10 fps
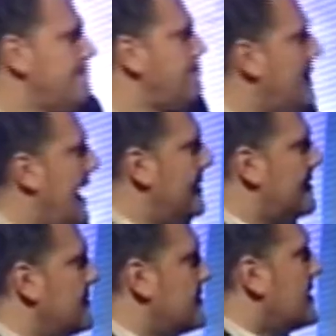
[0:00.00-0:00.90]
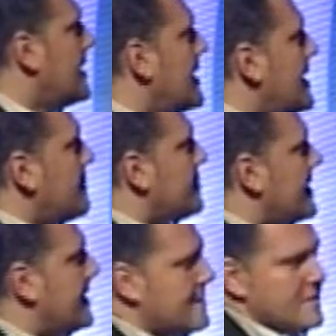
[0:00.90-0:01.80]
nice to,
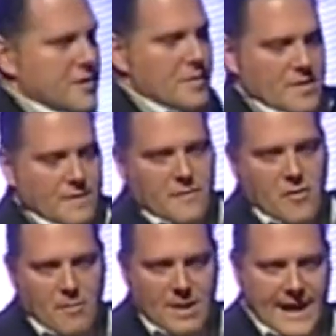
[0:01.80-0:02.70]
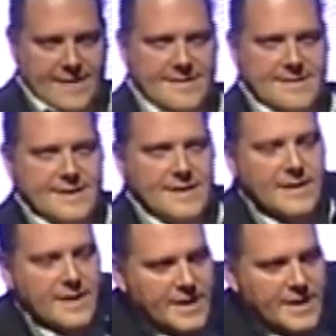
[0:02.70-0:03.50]
in terms of complexity